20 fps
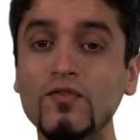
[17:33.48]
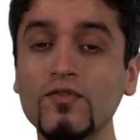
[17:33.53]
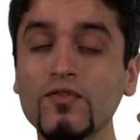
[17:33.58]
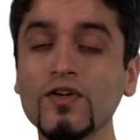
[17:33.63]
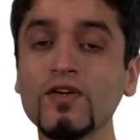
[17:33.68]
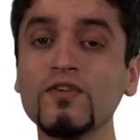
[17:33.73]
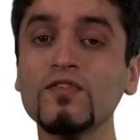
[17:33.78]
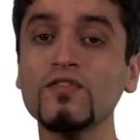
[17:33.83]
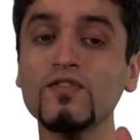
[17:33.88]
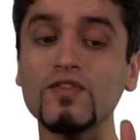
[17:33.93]

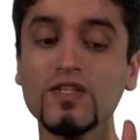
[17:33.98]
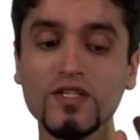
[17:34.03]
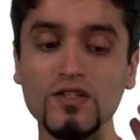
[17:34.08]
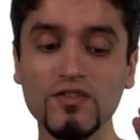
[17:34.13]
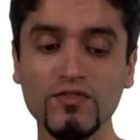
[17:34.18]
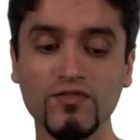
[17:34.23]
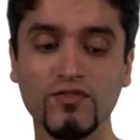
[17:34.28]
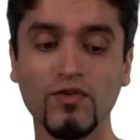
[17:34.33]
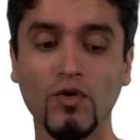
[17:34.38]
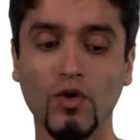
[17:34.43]

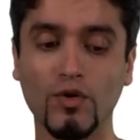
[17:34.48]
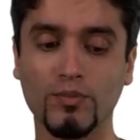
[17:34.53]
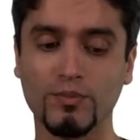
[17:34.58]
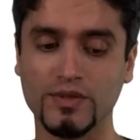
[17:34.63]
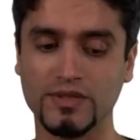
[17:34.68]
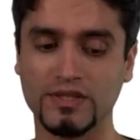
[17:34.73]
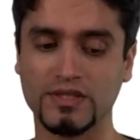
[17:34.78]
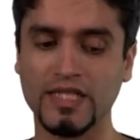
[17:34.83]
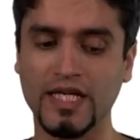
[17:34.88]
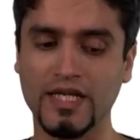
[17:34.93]
fifty-four
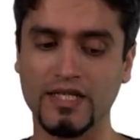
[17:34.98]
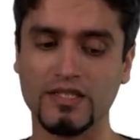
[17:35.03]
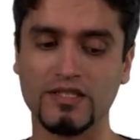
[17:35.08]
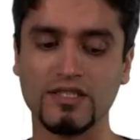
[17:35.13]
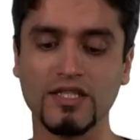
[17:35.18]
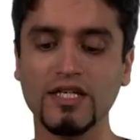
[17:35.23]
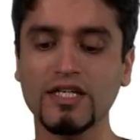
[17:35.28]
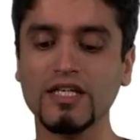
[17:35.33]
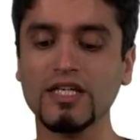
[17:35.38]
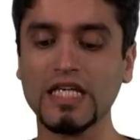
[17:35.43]
percent,
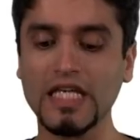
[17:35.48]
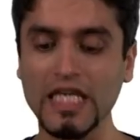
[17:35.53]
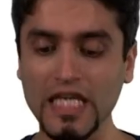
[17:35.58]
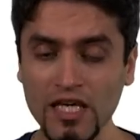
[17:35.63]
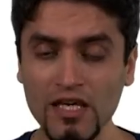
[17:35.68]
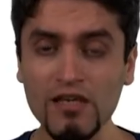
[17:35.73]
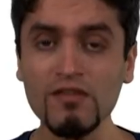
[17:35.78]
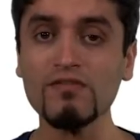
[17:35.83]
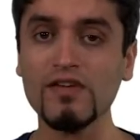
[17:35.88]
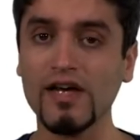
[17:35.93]

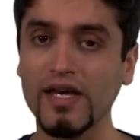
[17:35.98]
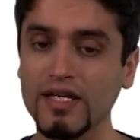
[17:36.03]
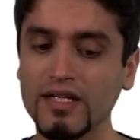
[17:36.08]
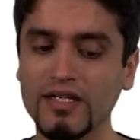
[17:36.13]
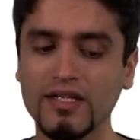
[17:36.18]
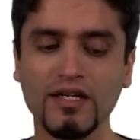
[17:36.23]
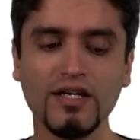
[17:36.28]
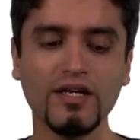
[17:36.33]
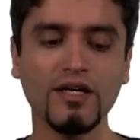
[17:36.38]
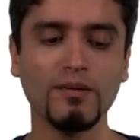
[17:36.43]

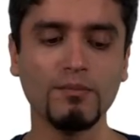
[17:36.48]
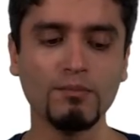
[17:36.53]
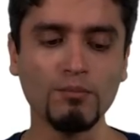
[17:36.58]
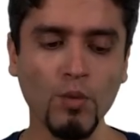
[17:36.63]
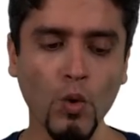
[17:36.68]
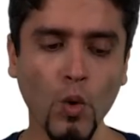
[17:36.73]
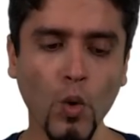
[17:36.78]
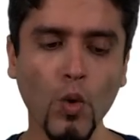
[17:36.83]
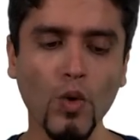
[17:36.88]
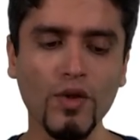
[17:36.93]
even
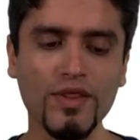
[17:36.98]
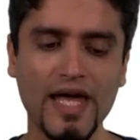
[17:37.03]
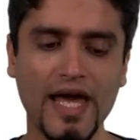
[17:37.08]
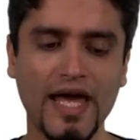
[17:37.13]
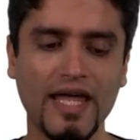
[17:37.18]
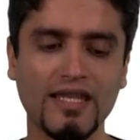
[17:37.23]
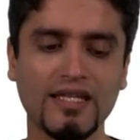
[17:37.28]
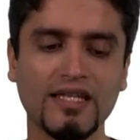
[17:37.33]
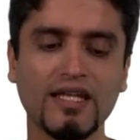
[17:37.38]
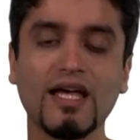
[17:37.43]
more
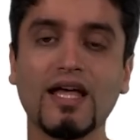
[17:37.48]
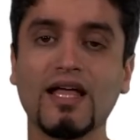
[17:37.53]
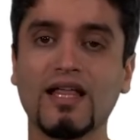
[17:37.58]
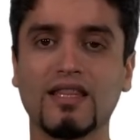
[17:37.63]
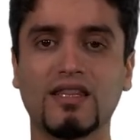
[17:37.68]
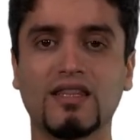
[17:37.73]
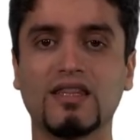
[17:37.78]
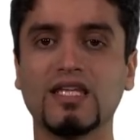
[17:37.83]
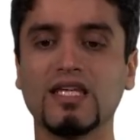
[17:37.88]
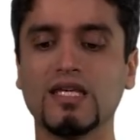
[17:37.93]
than
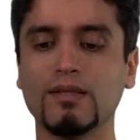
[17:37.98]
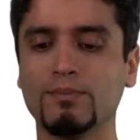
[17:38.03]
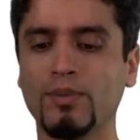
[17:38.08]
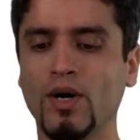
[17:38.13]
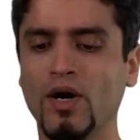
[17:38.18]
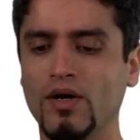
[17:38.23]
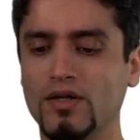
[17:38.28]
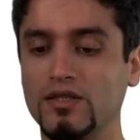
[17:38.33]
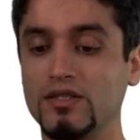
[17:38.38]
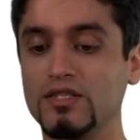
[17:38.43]
the
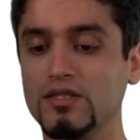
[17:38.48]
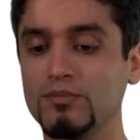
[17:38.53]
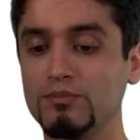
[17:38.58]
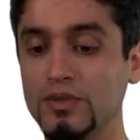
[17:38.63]
pond,